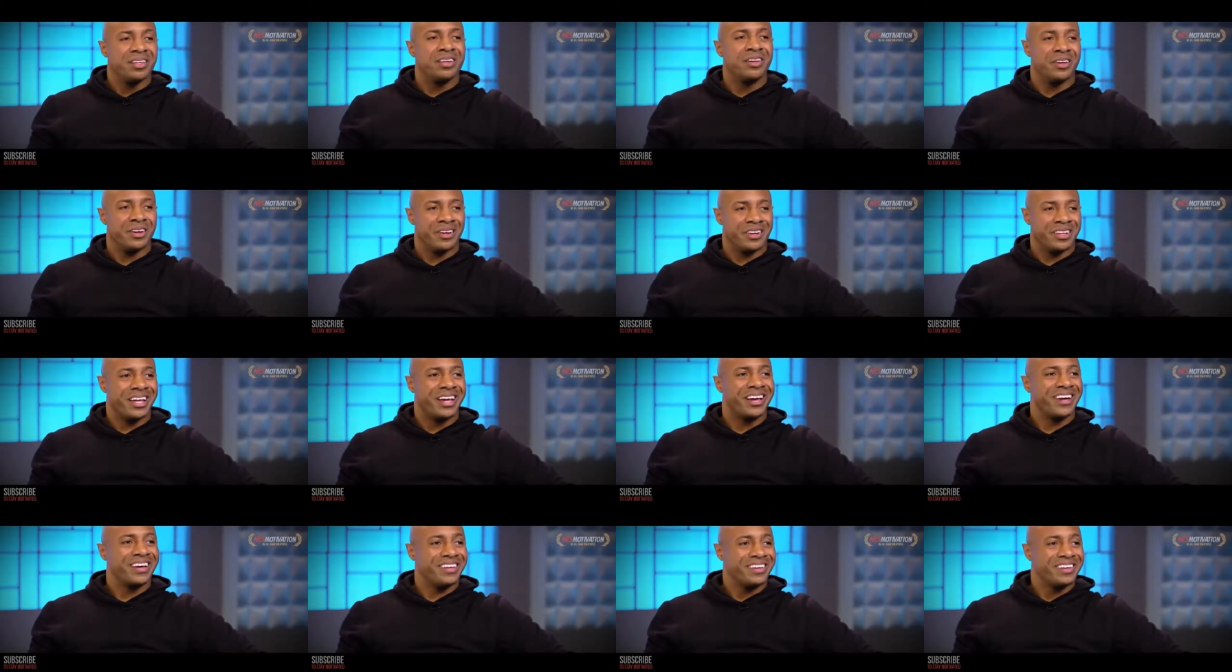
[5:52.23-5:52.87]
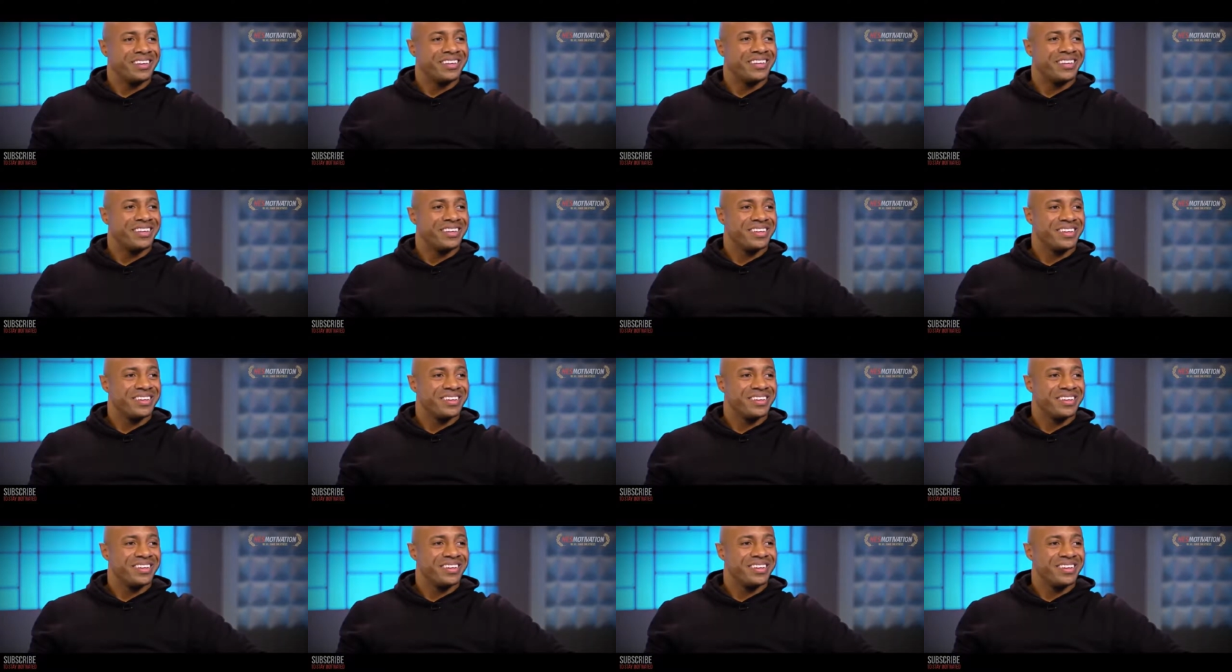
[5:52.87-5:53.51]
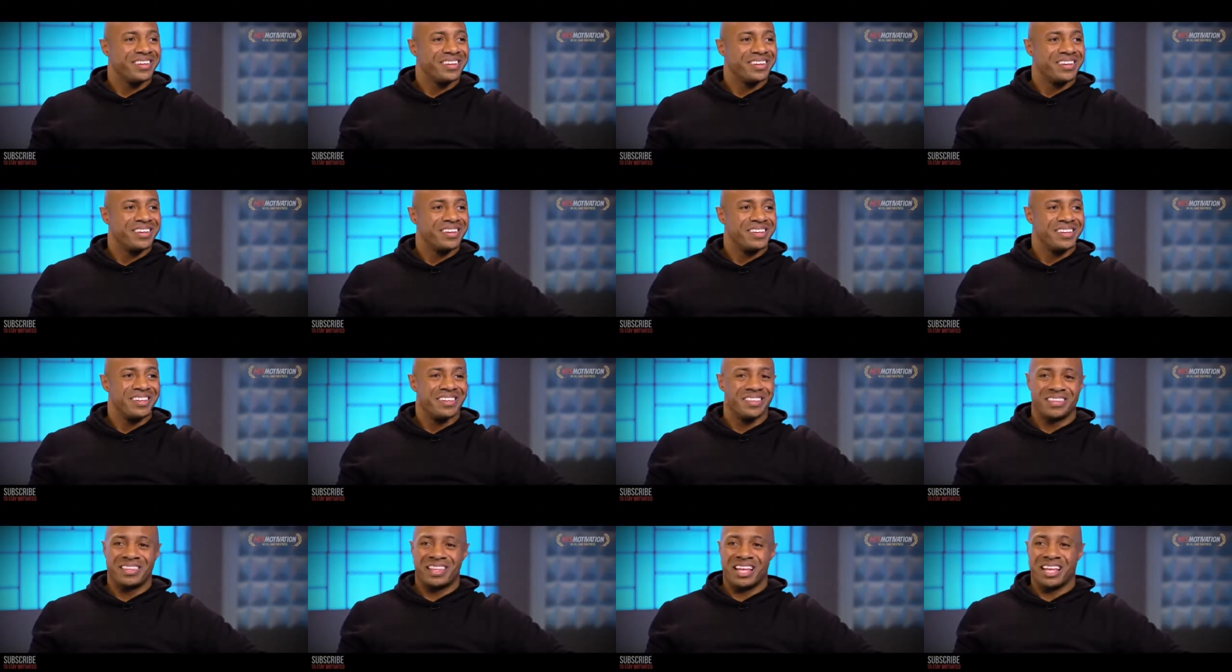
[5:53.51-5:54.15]
You hear that?
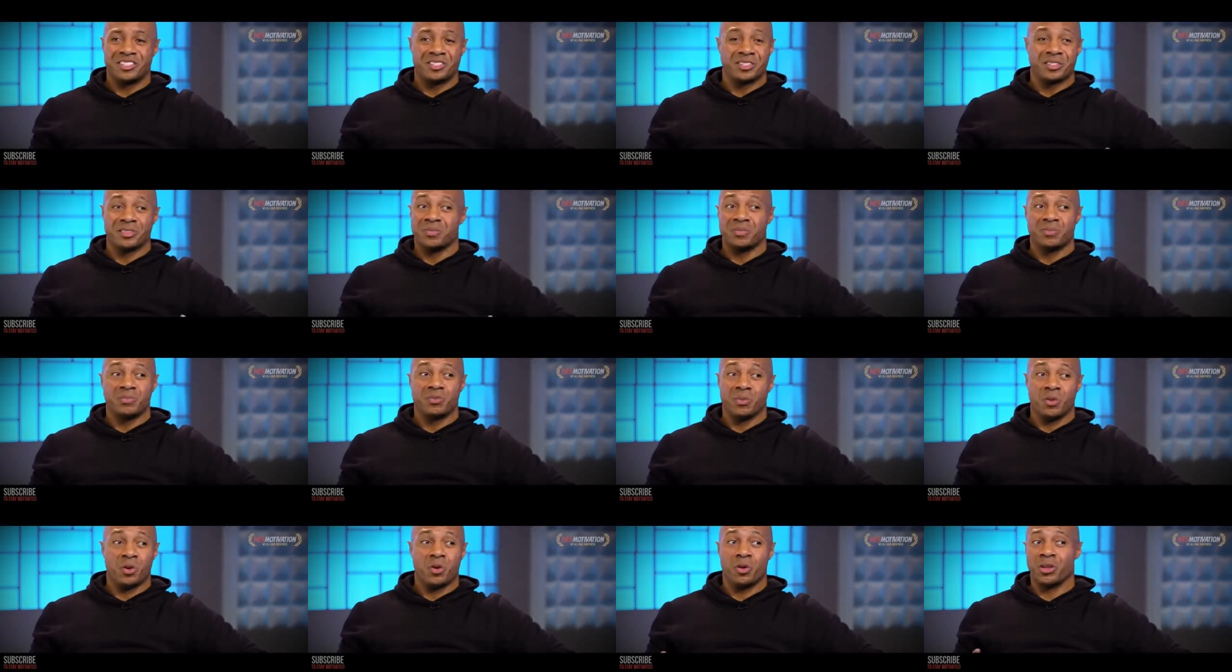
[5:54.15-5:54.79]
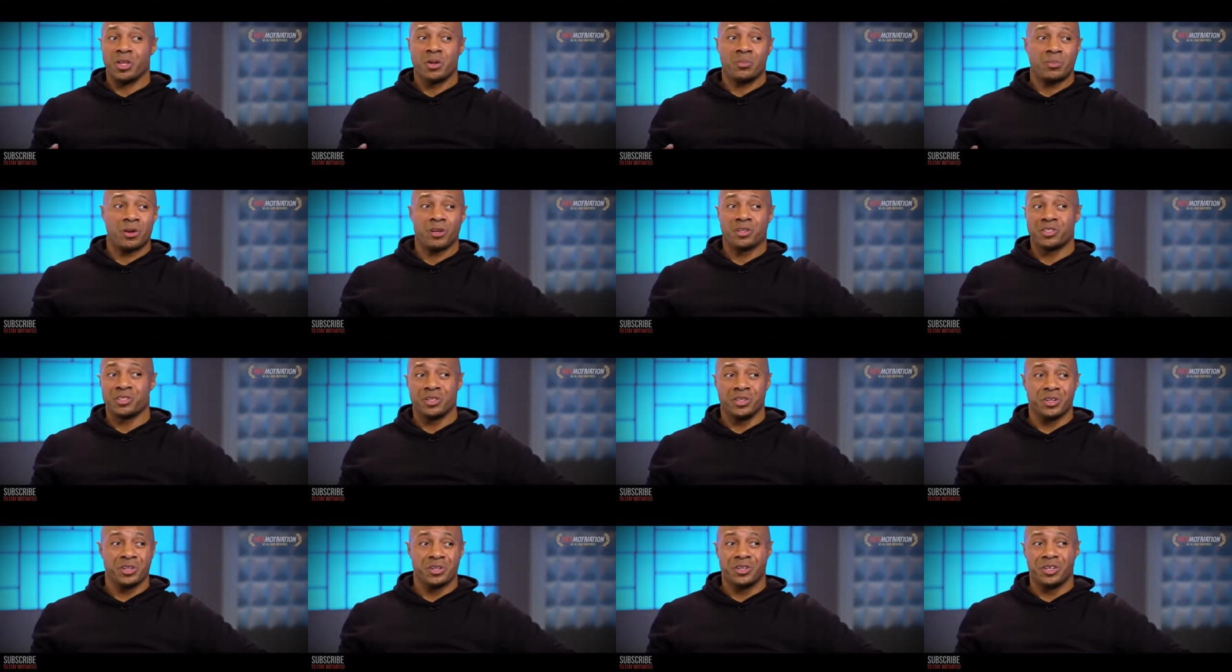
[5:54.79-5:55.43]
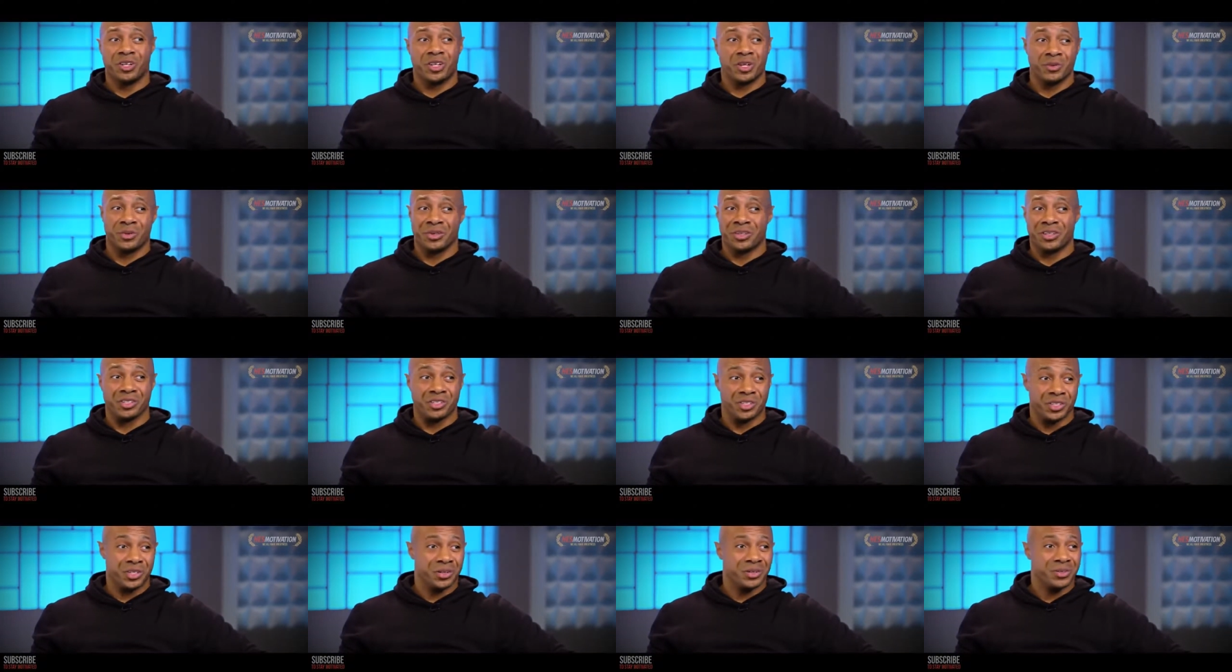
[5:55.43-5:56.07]
That's the only person you're dealing with
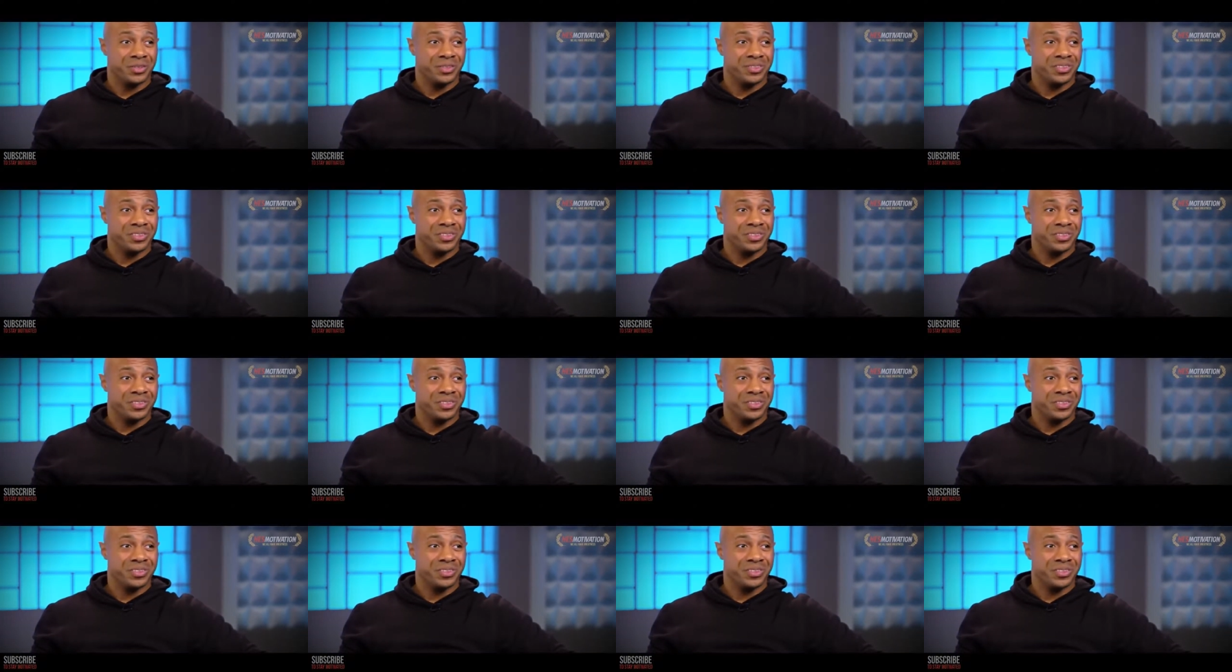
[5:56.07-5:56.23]
is you